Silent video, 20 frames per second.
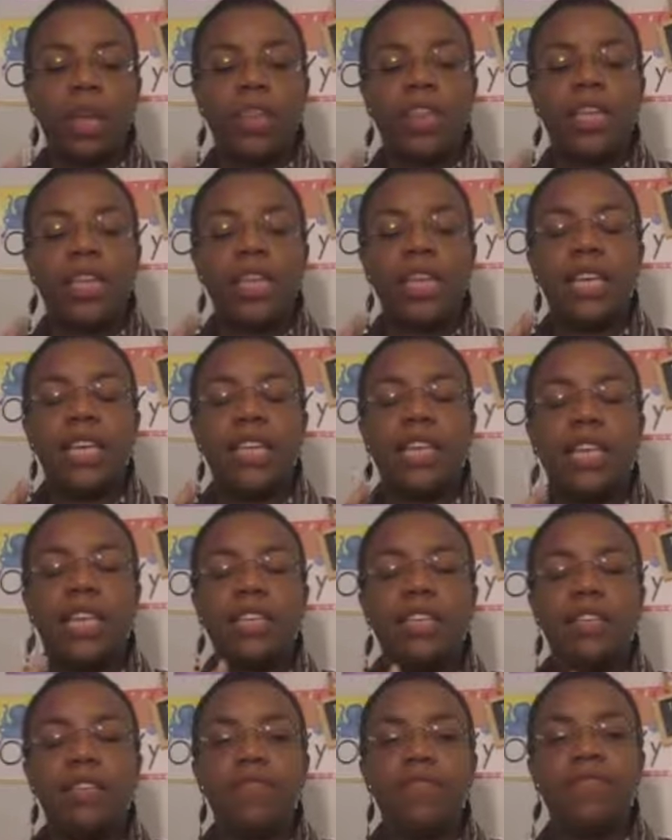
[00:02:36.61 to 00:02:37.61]

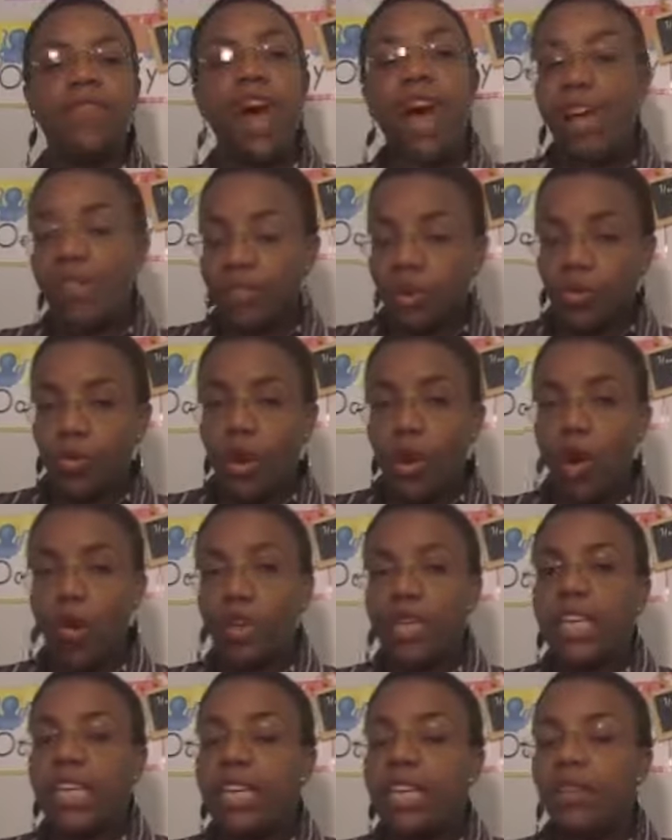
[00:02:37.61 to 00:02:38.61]
The
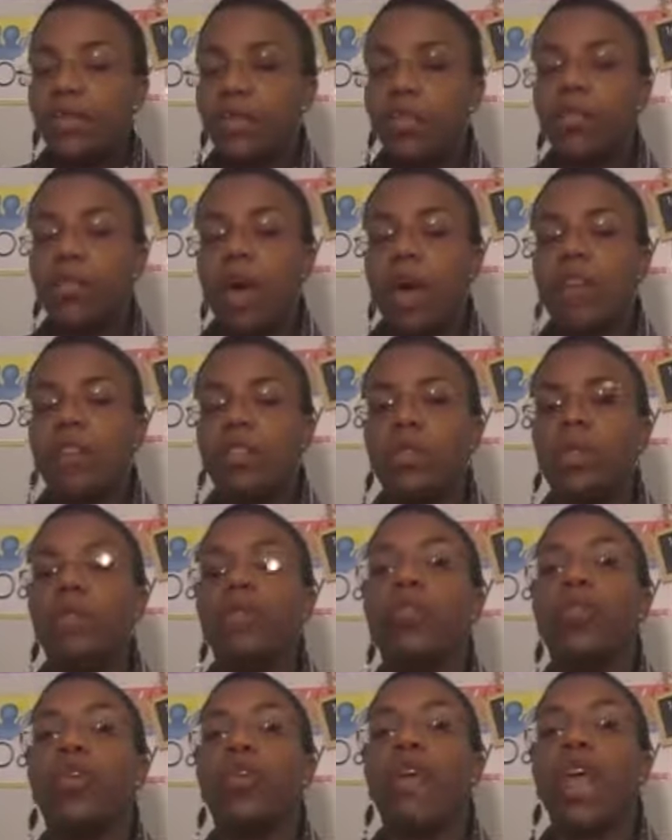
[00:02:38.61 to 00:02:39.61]
5-year-old, he's responsible
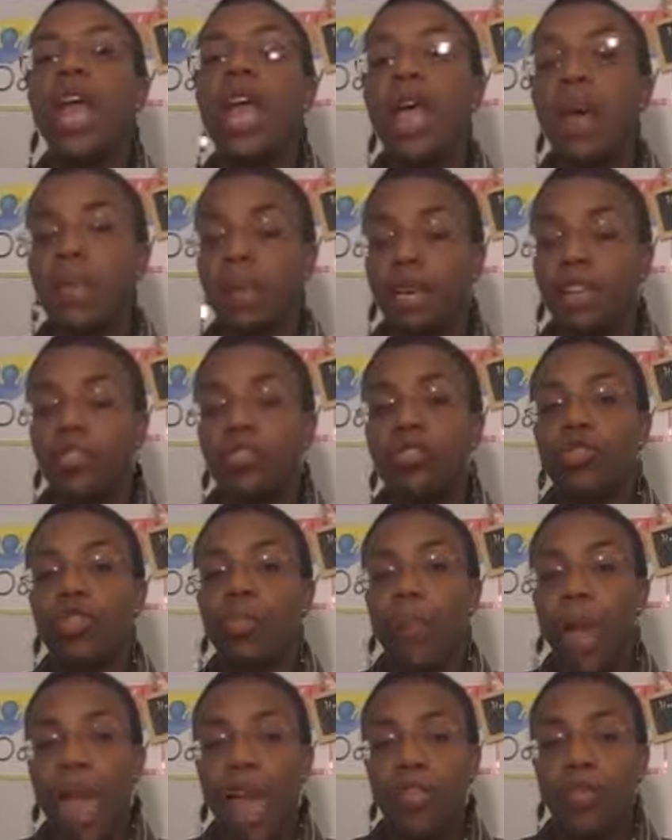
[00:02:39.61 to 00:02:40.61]
for making sure
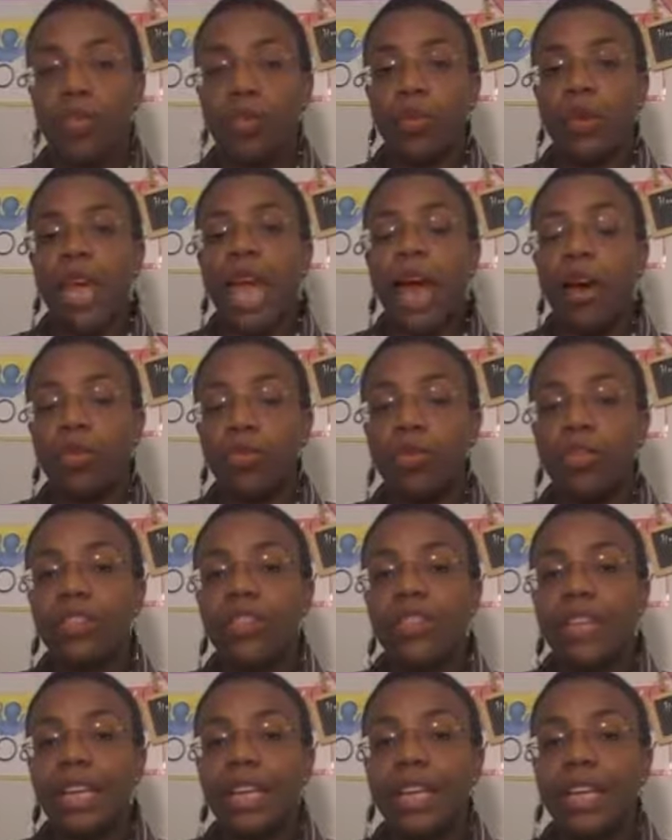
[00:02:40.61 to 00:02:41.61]
the bathroom counter
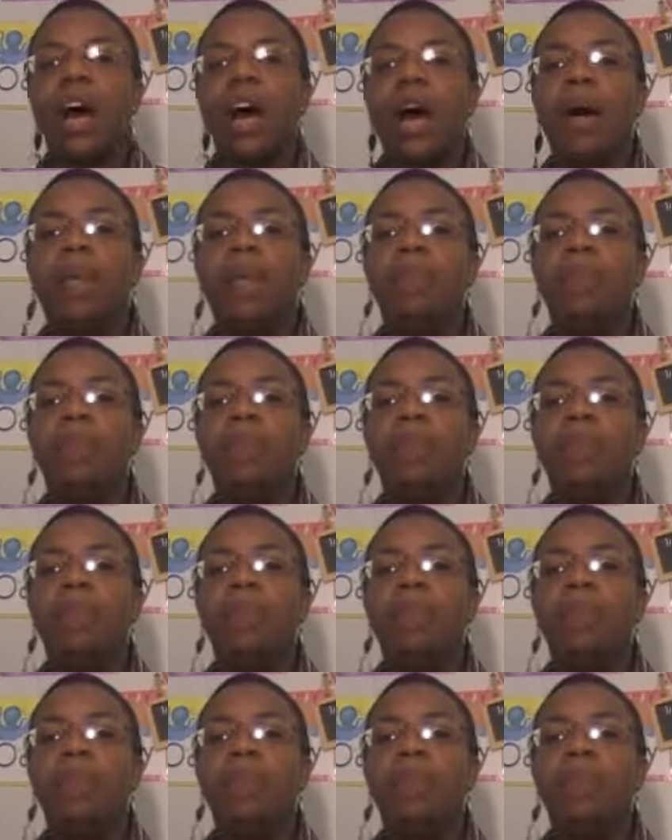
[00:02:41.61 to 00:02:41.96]
is clean,